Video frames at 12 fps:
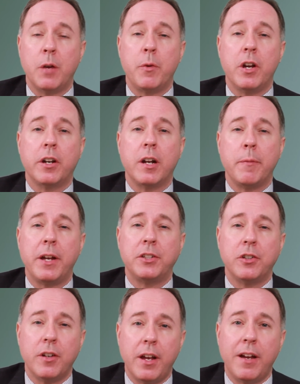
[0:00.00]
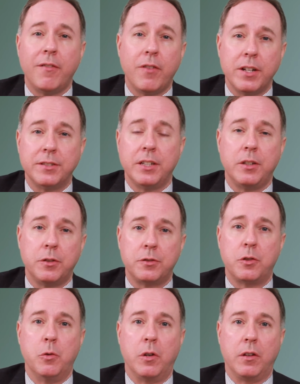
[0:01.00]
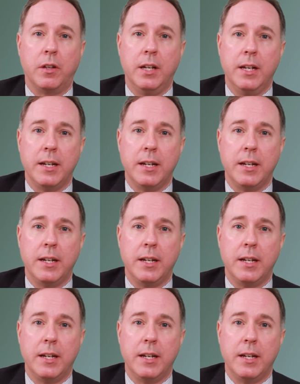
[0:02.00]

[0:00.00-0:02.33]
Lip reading: and we are going to make sure every single school